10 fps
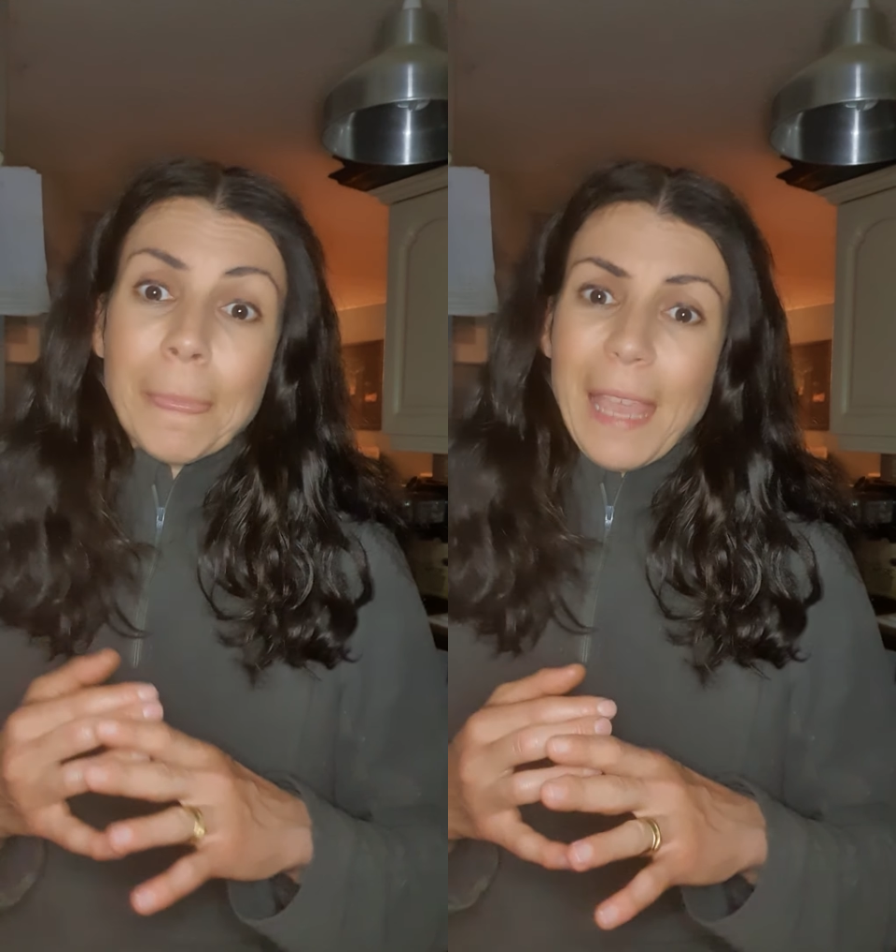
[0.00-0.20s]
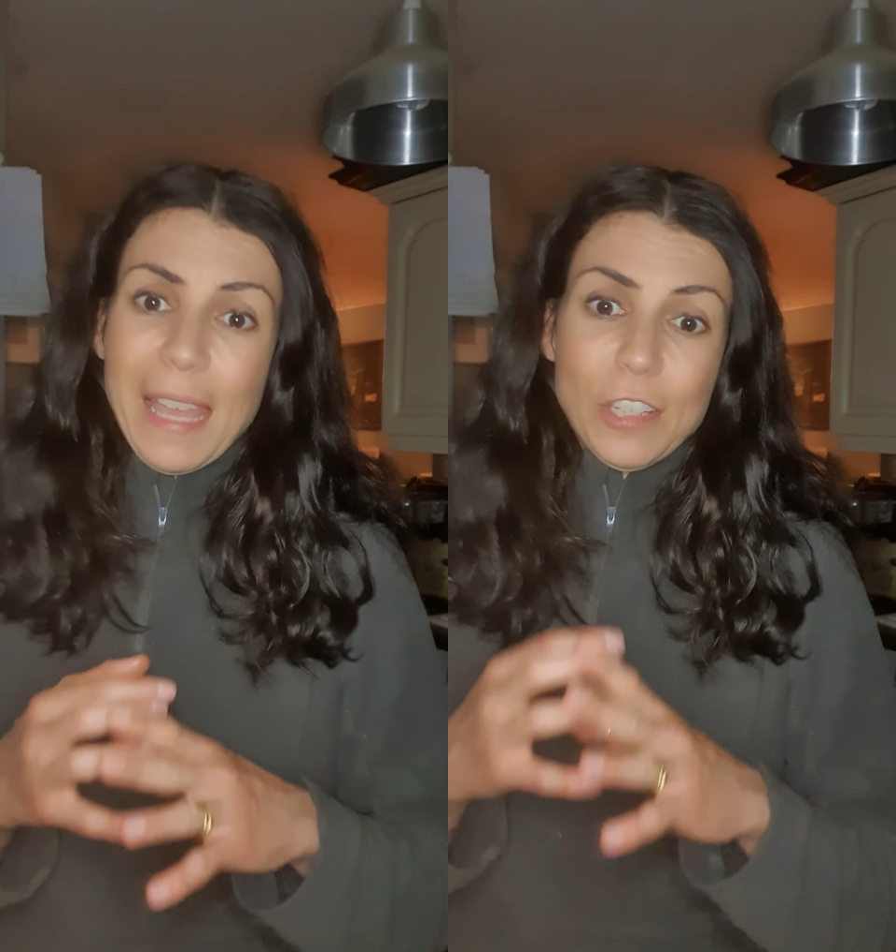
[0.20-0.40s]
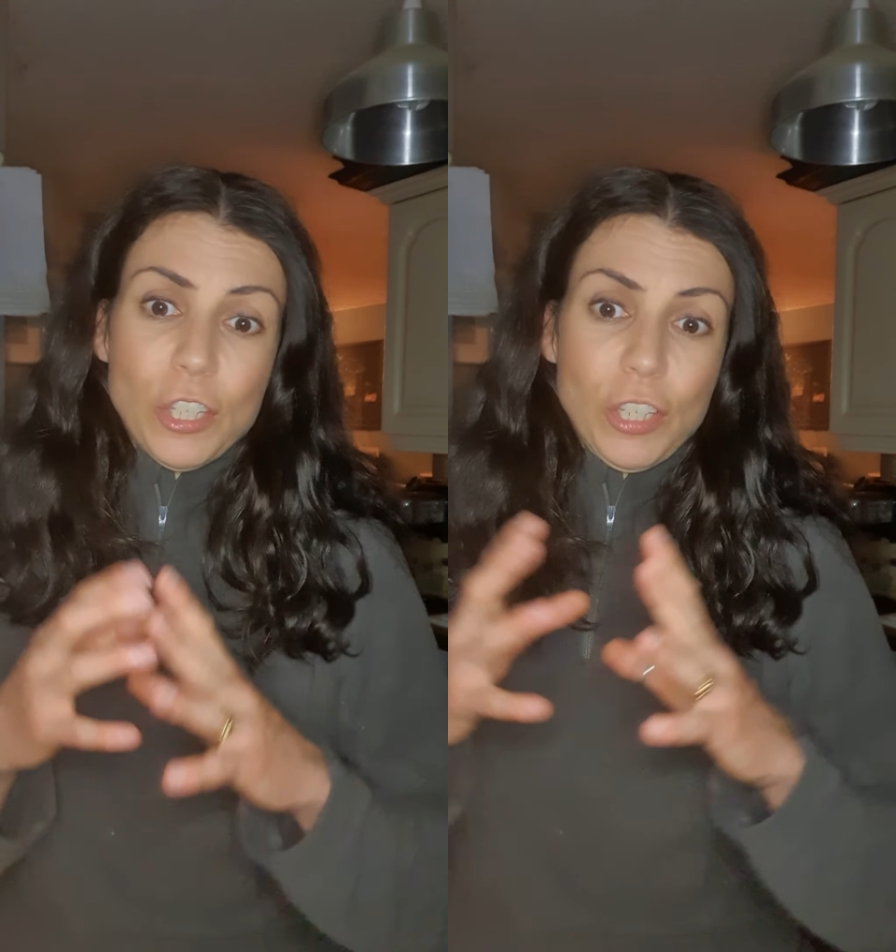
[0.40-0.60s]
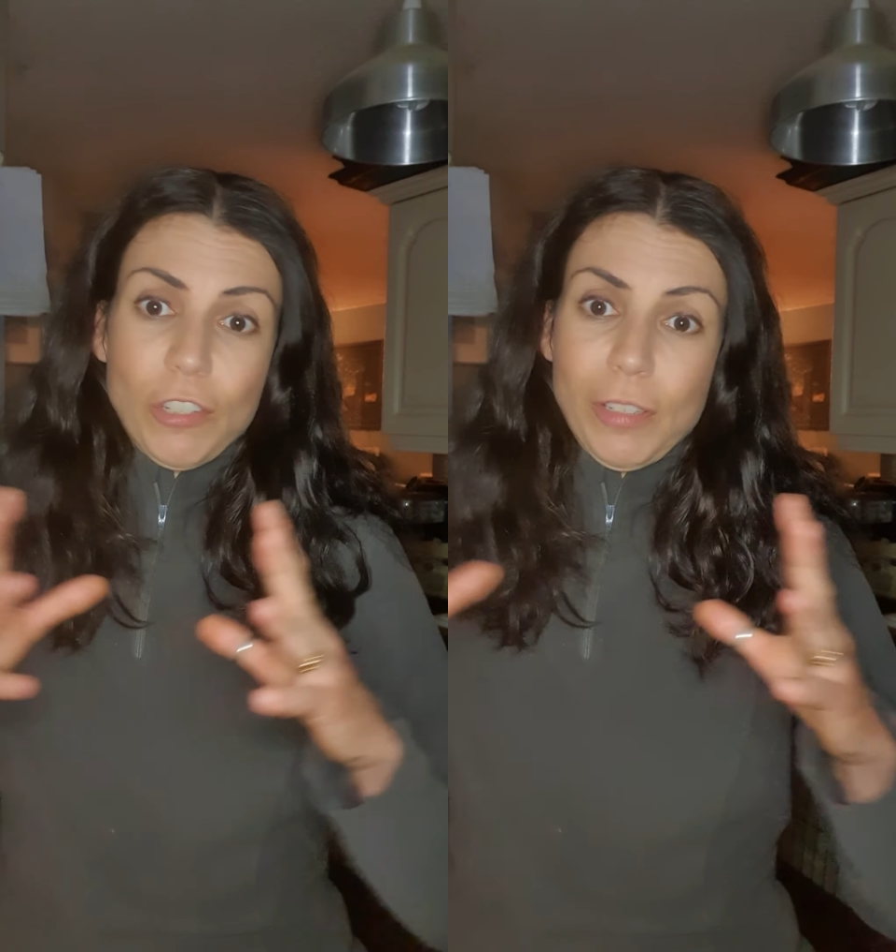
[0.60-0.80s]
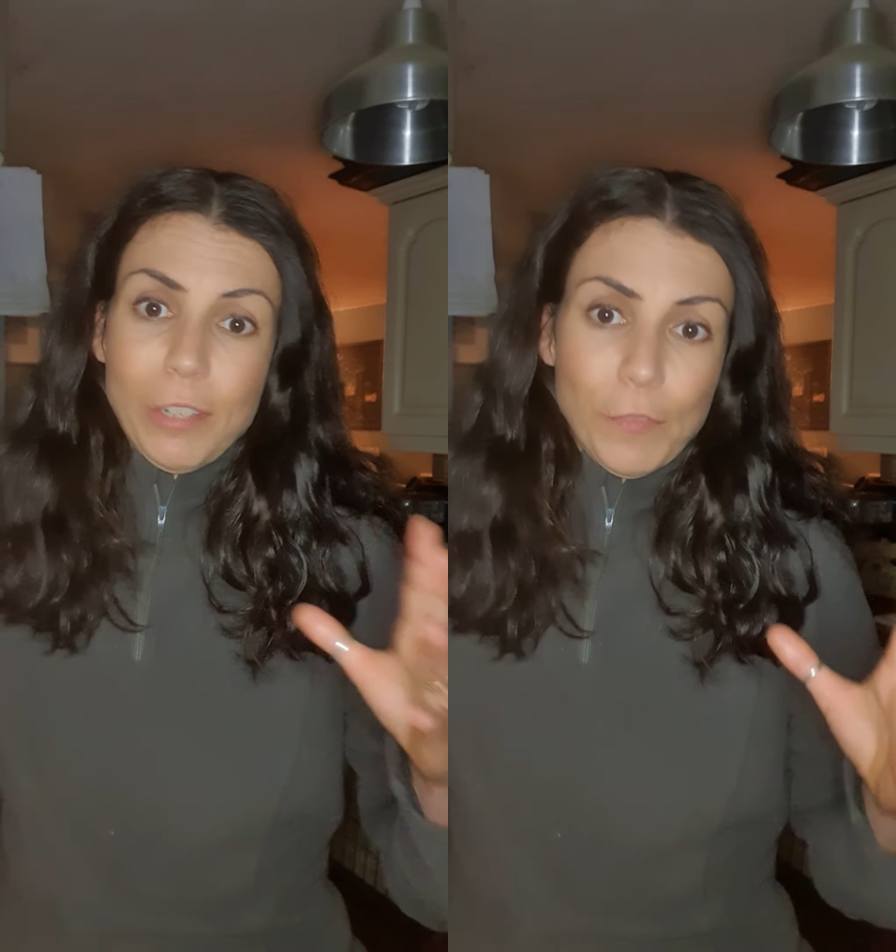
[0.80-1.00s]
and
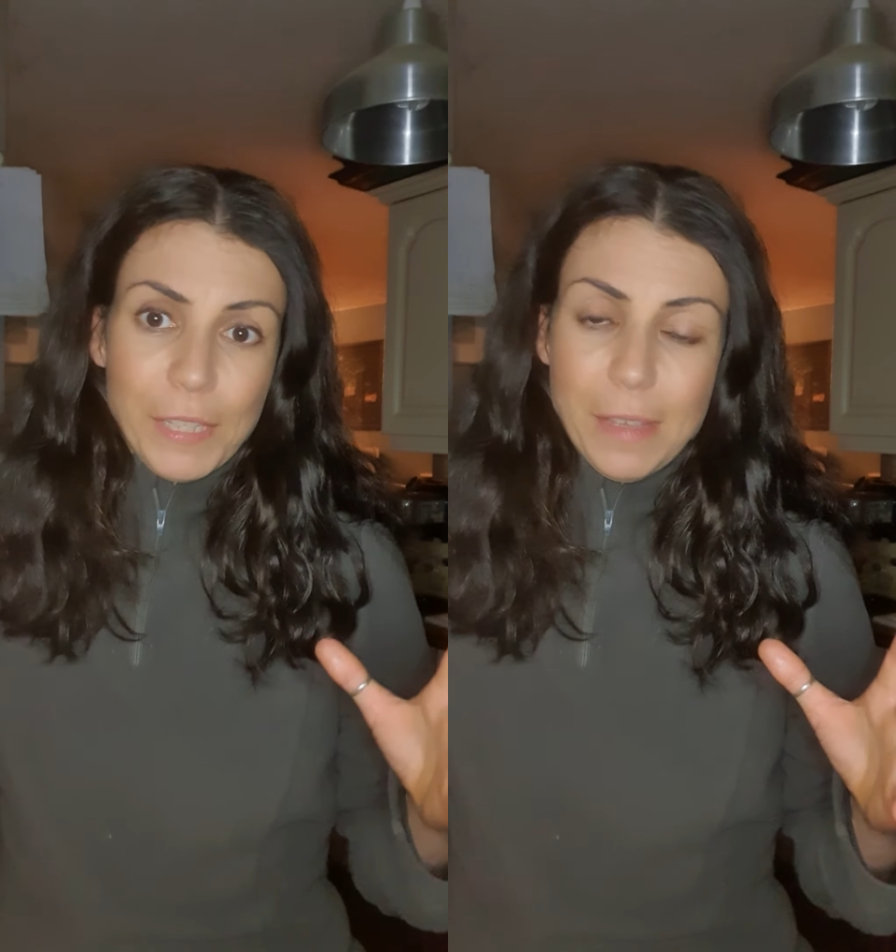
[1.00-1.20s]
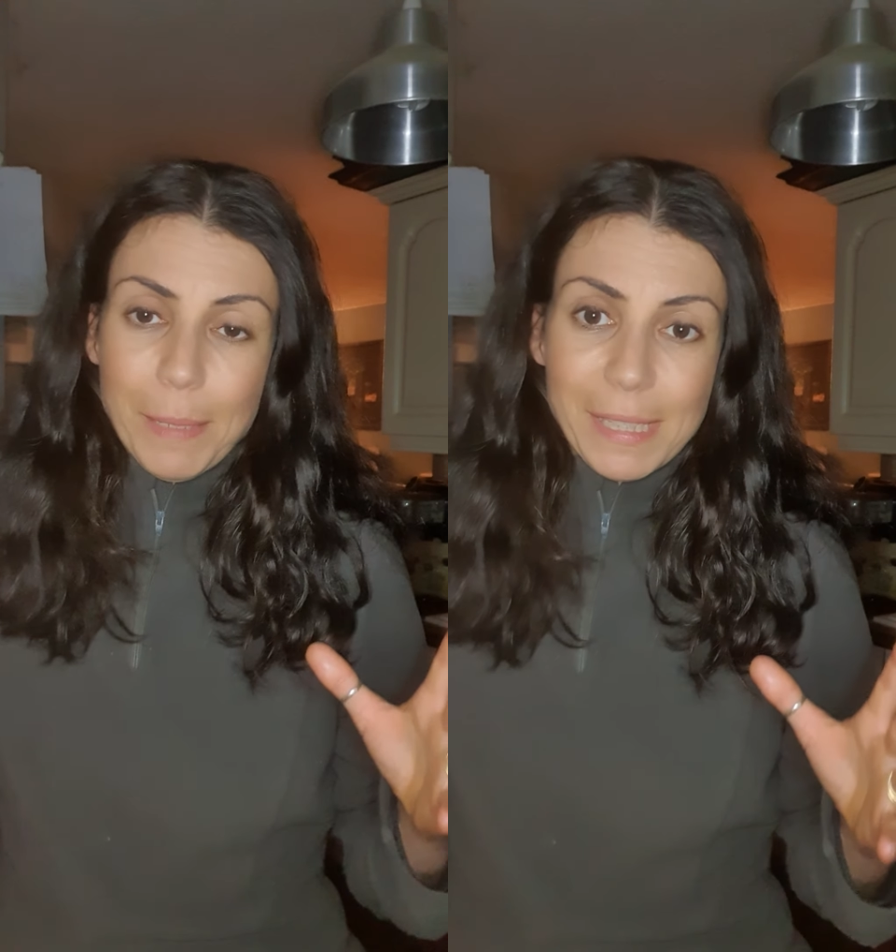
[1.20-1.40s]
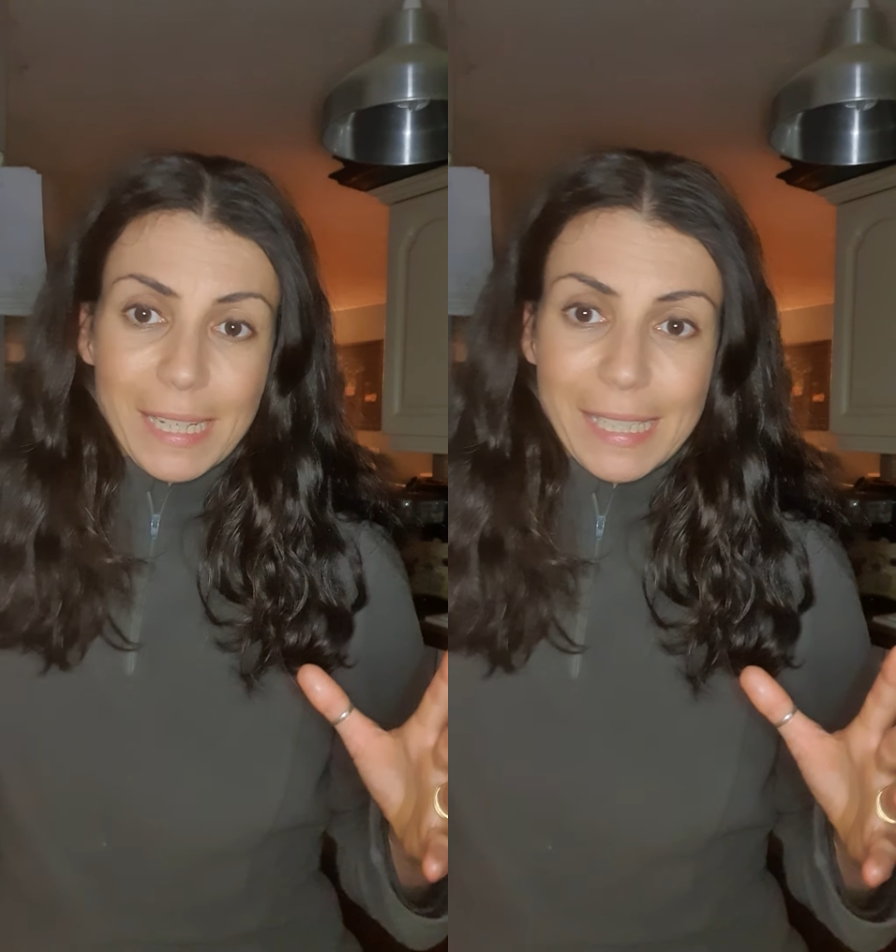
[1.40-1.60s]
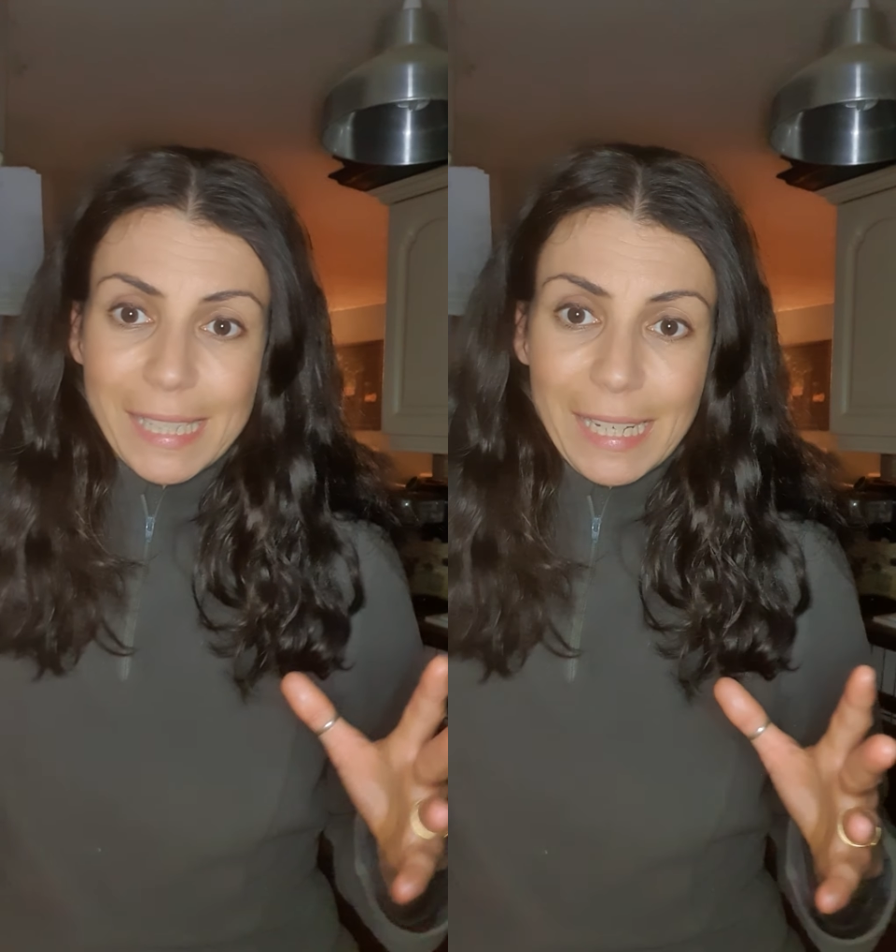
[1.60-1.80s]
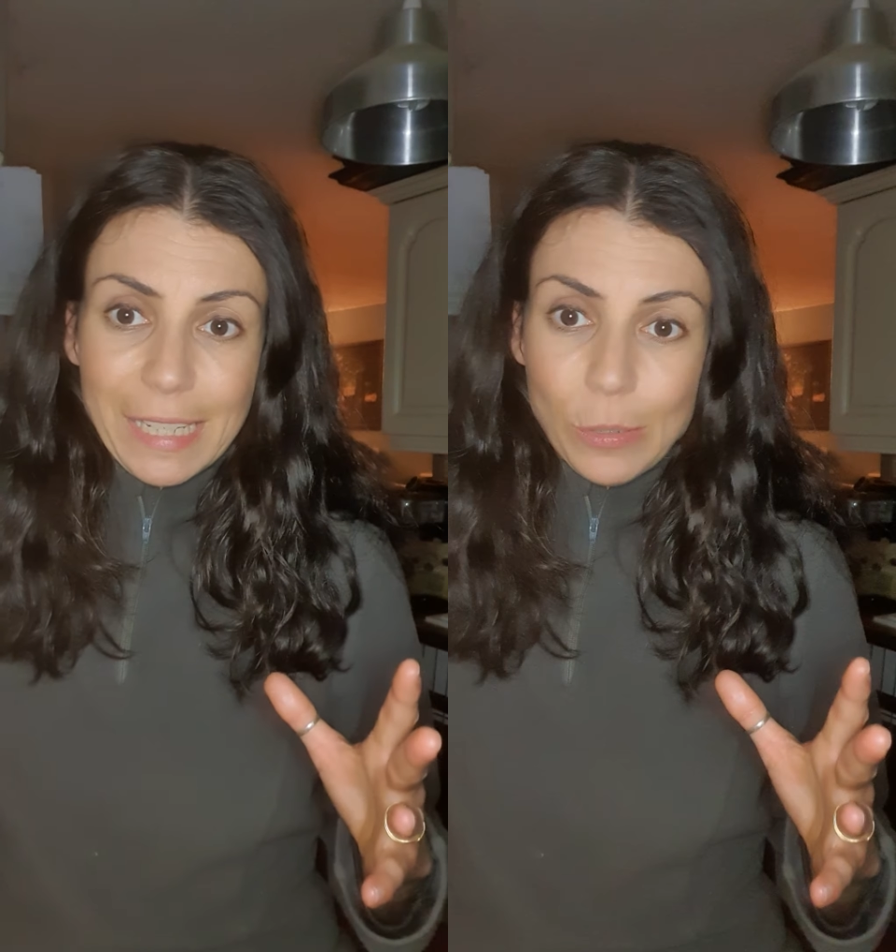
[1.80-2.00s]
just obviously the
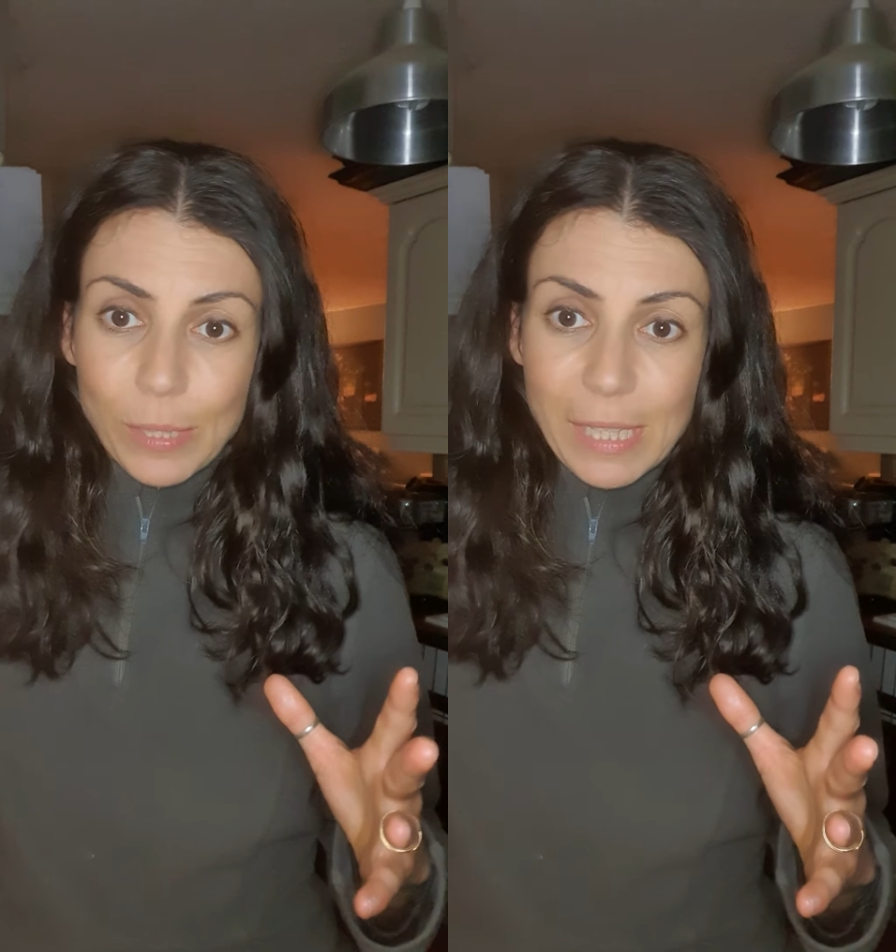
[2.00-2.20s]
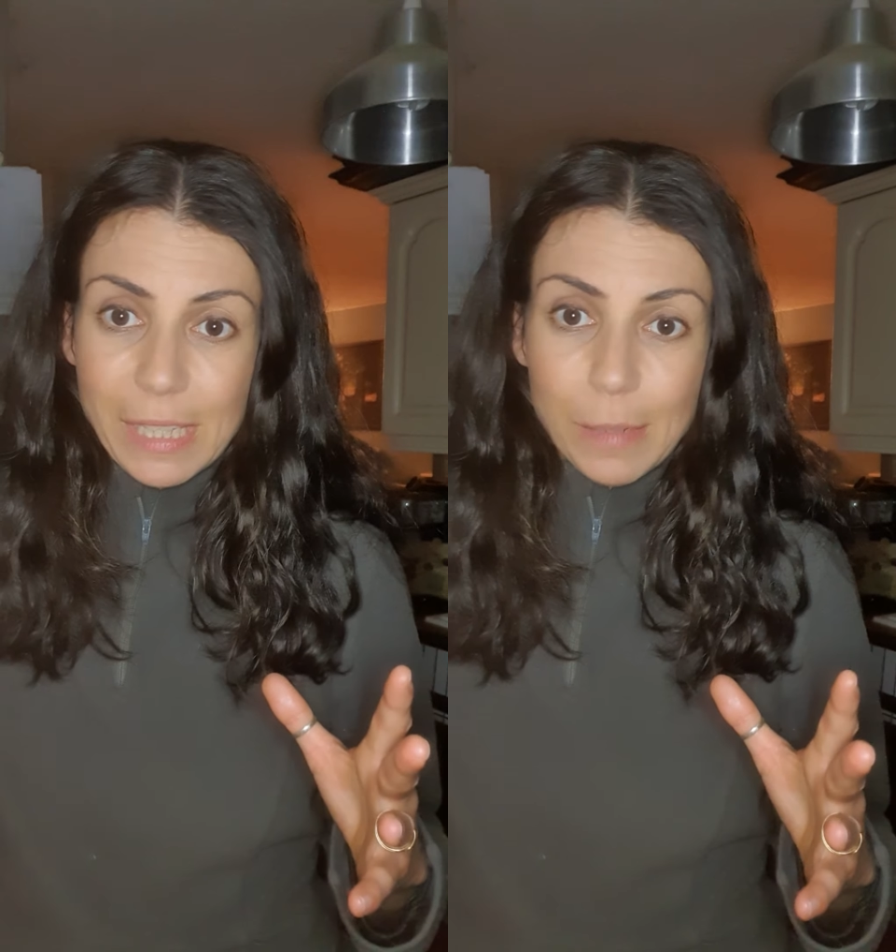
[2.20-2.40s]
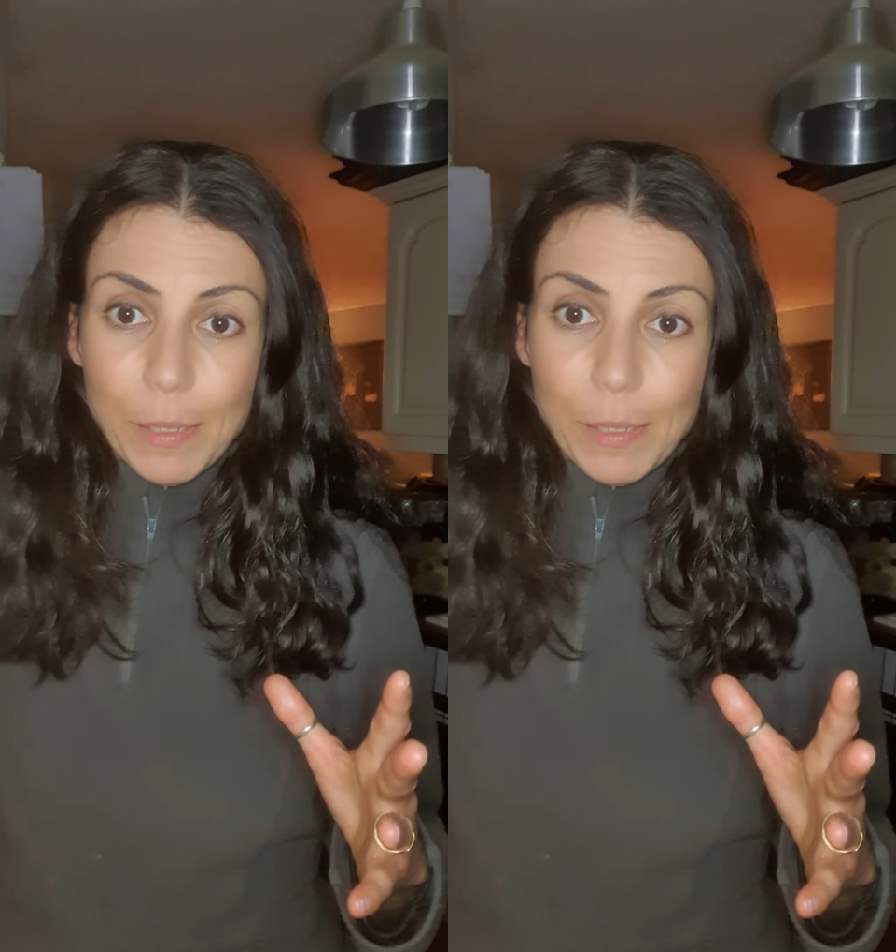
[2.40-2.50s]
musculoskeletal system